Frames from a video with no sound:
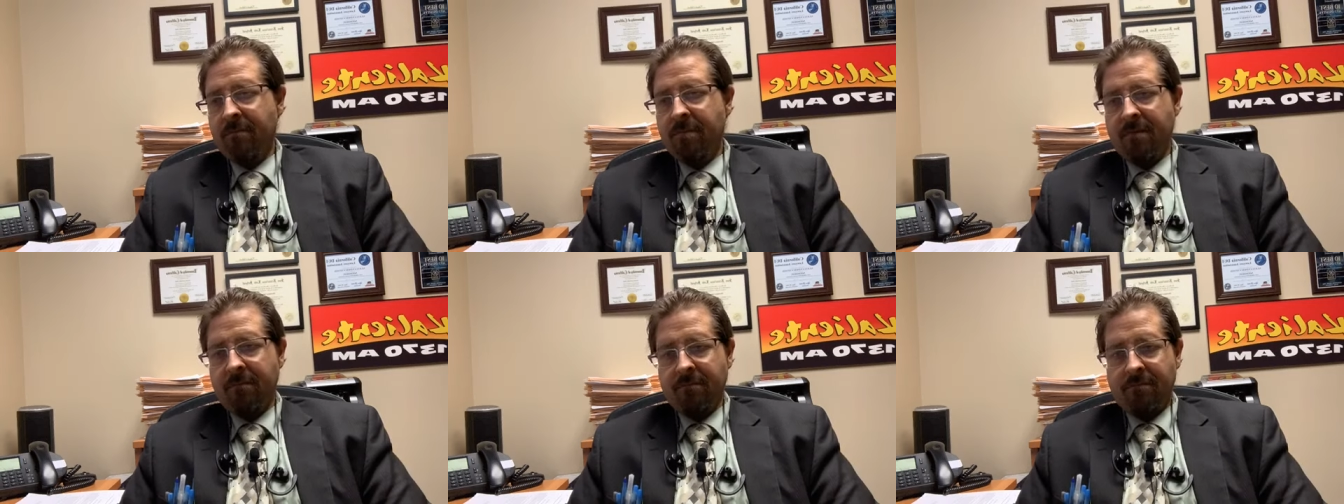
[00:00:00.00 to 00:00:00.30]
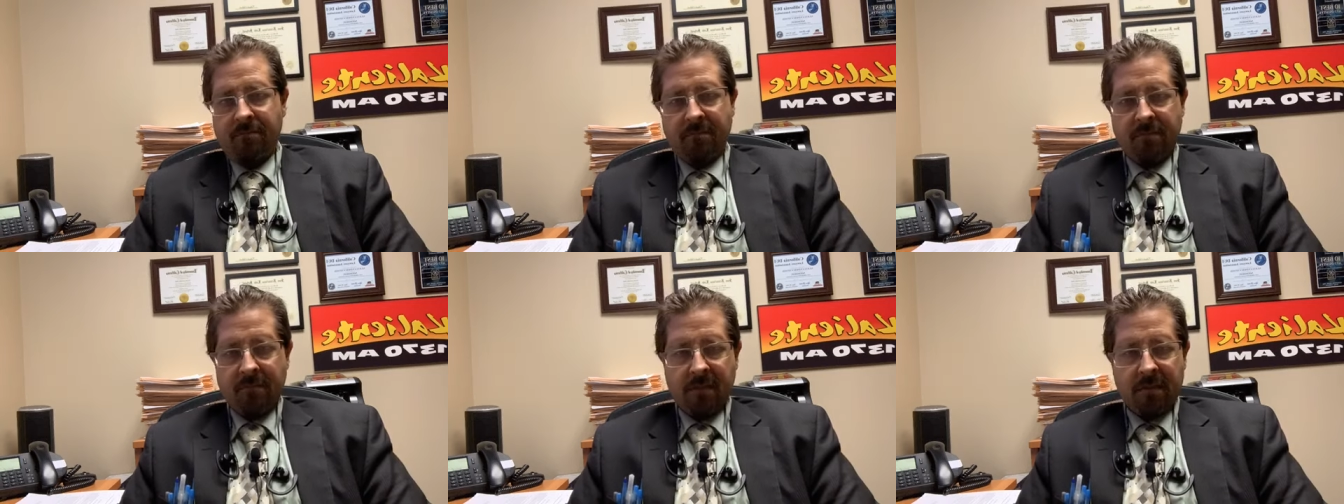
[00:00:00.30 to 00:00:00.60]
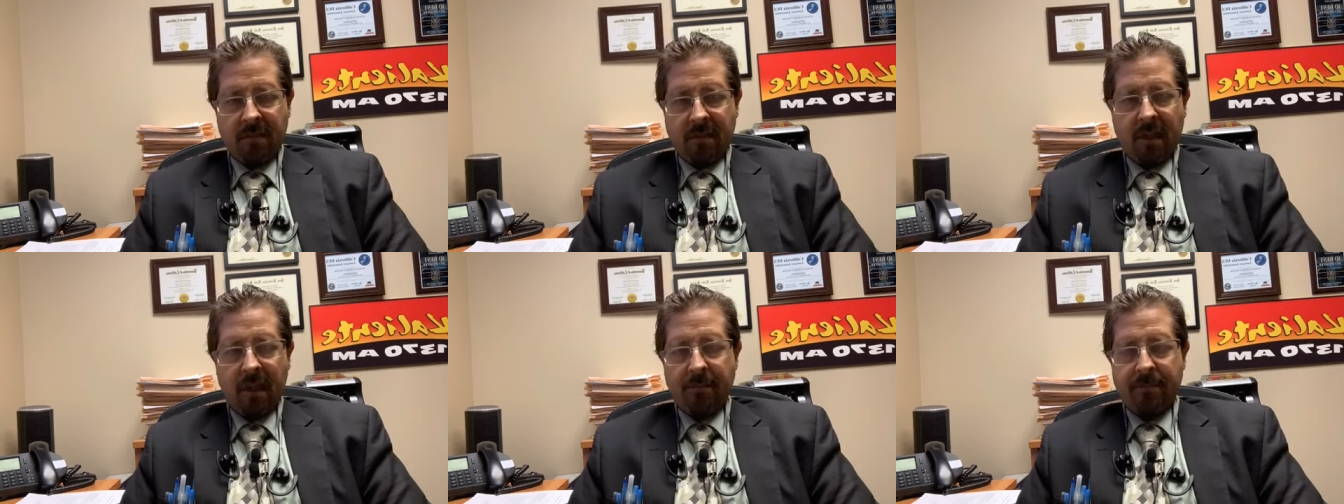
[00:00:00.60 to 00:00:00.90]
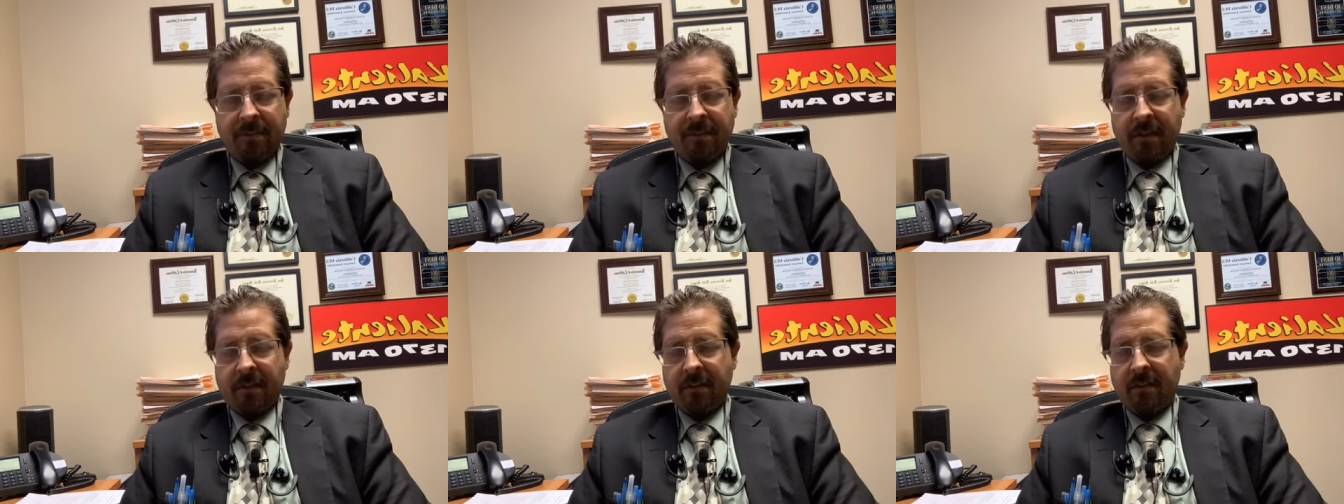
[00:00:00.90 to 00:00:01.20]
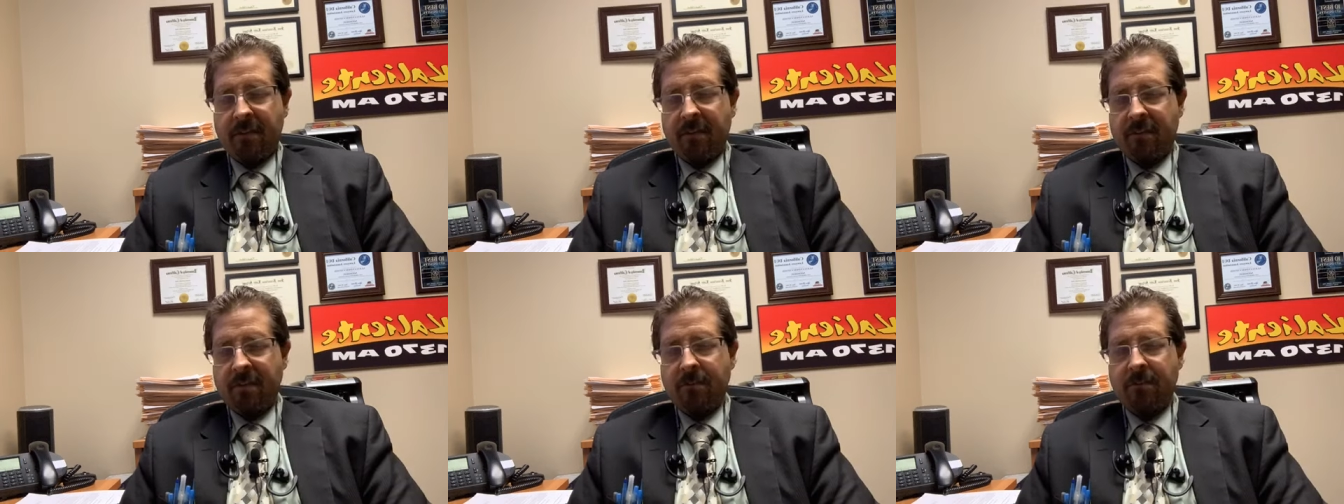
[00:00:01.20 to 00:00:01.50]
but let's say
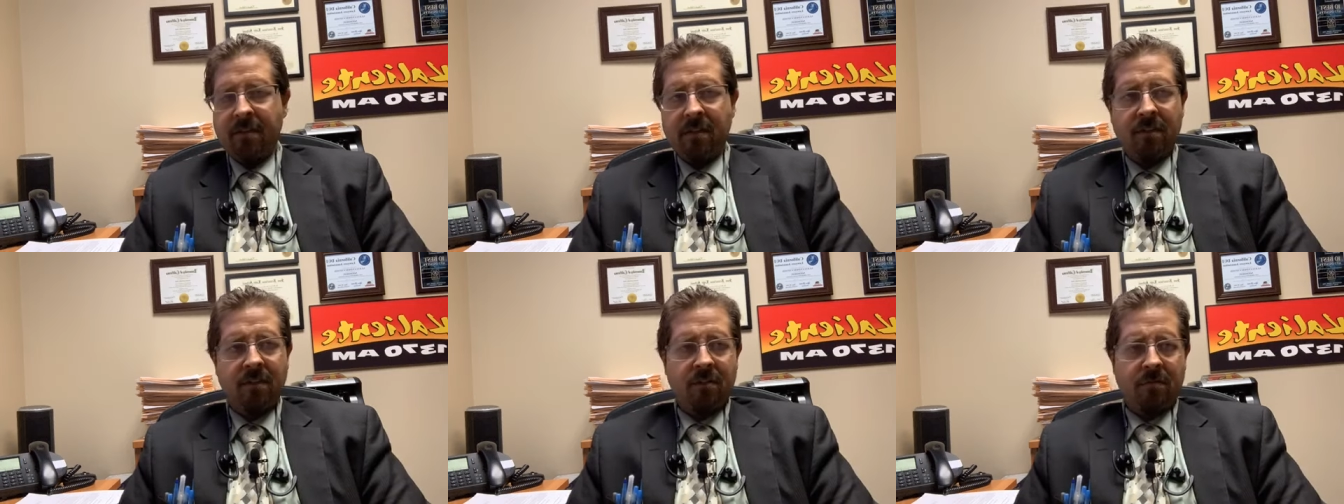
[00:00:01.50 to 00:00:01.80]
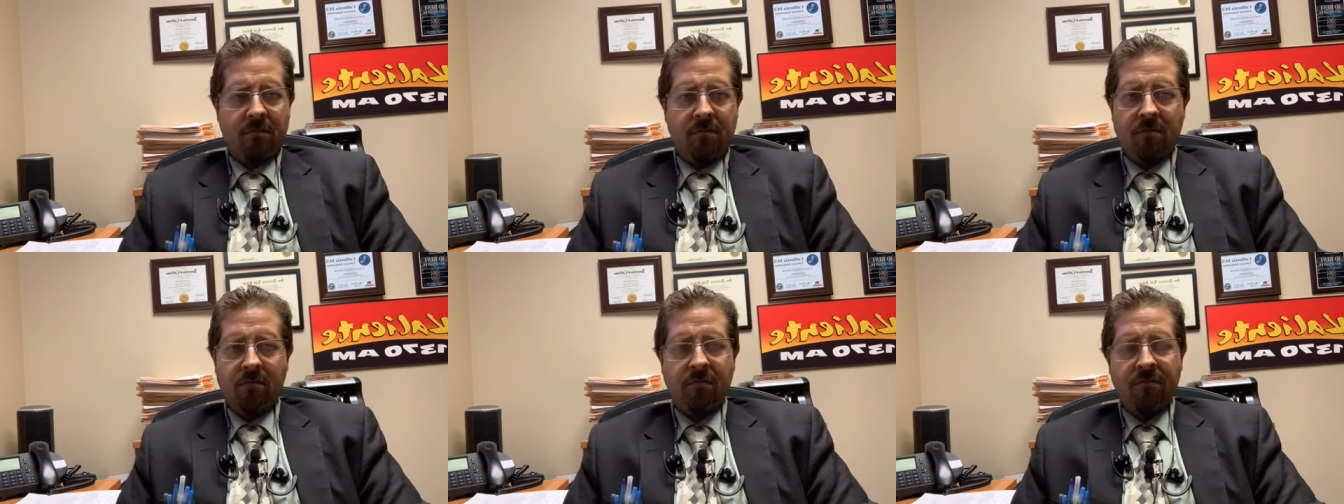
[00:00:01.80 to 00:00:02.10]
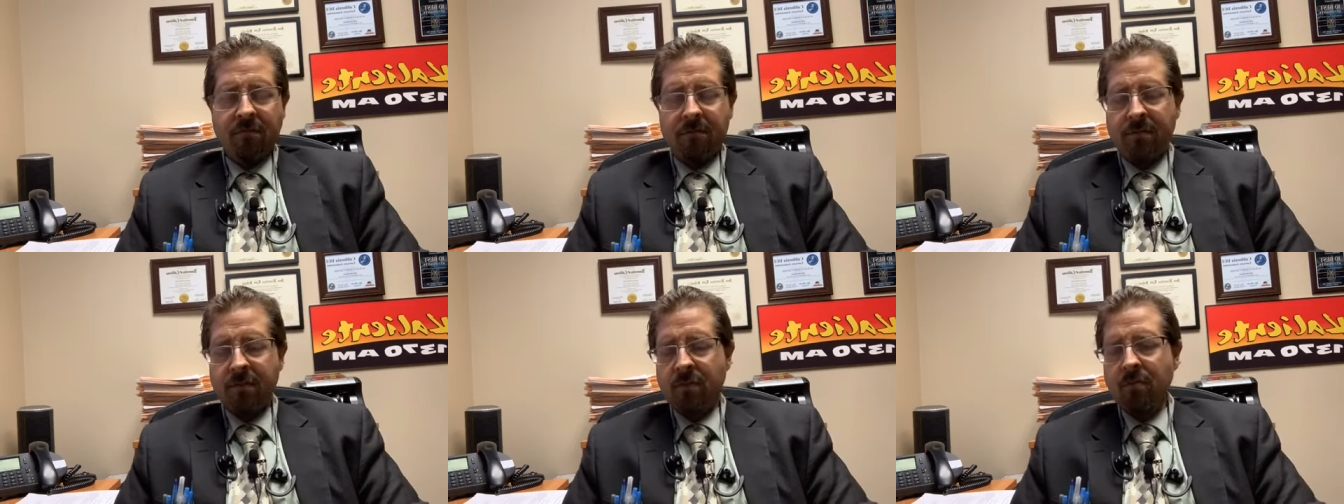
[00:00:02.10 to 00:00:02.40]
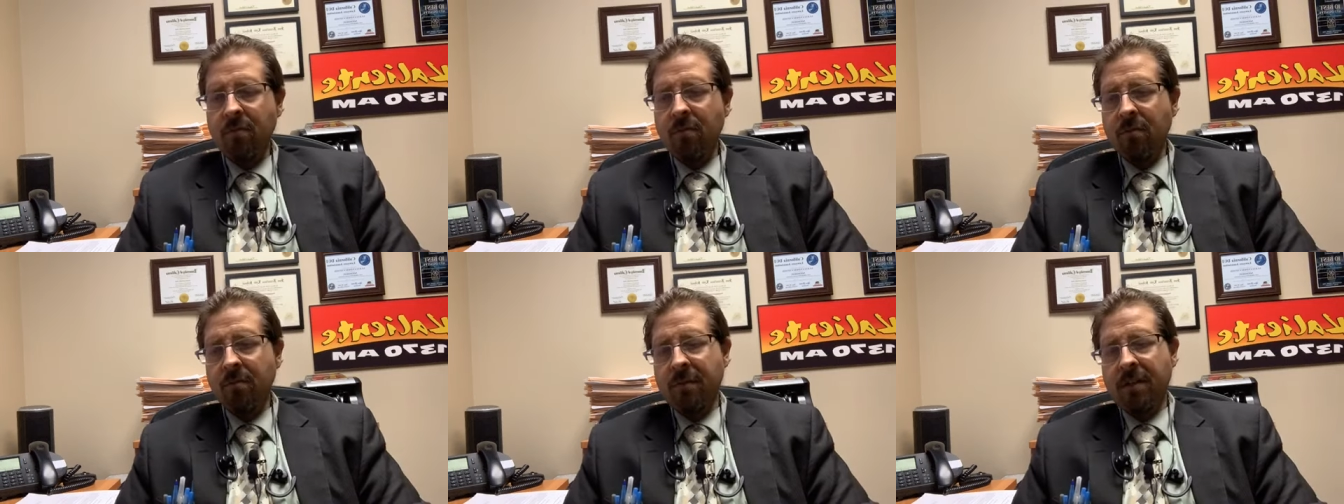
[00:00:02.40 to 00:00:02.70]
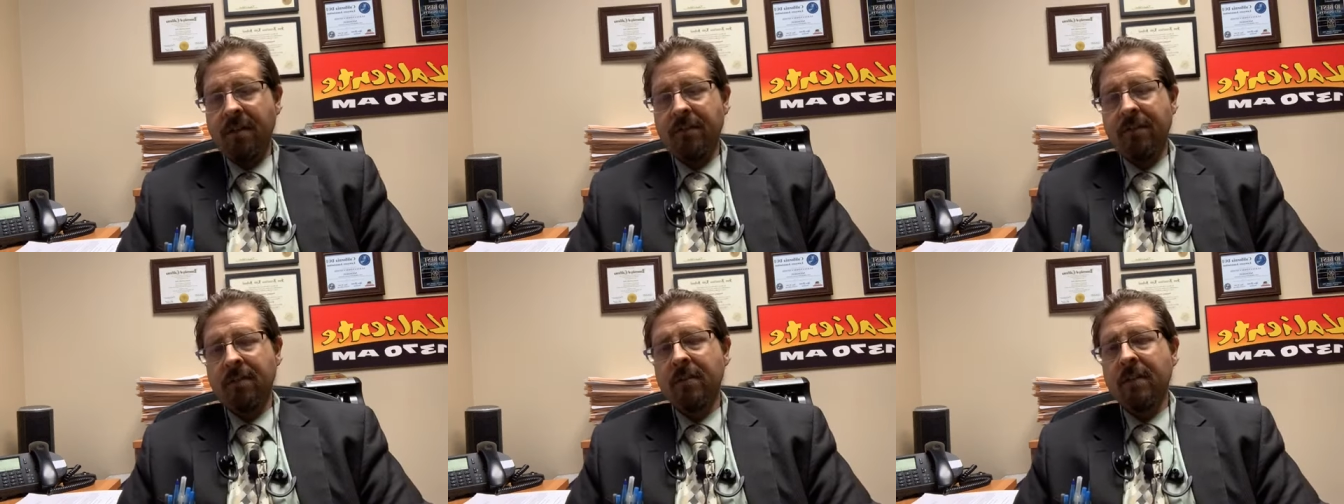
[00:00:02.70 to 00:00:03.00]
hypothetically somebody you knew from school or
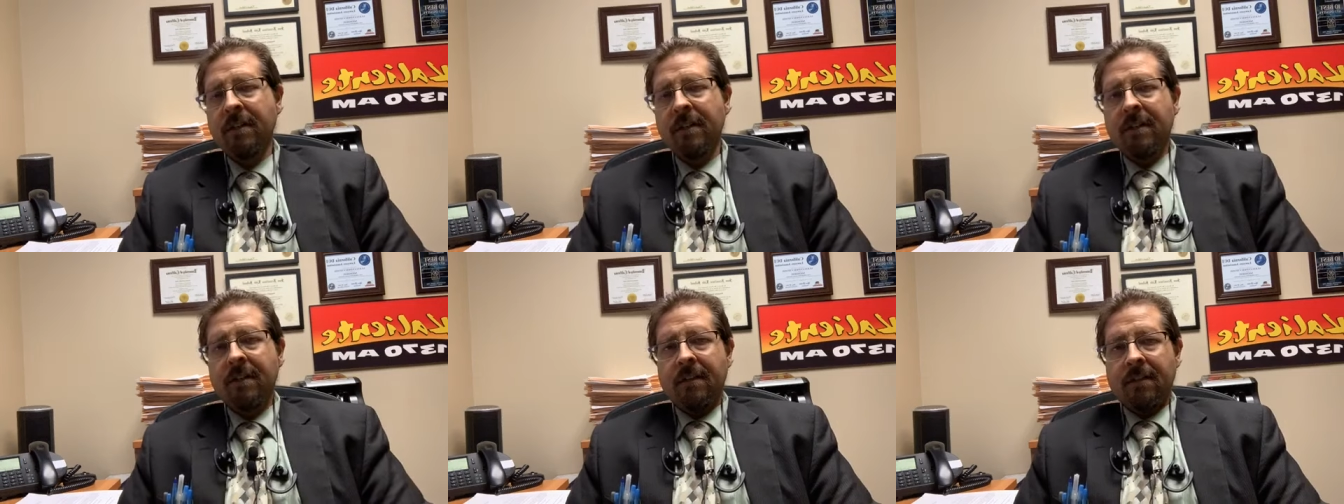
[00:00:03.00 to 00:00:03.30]
whatever,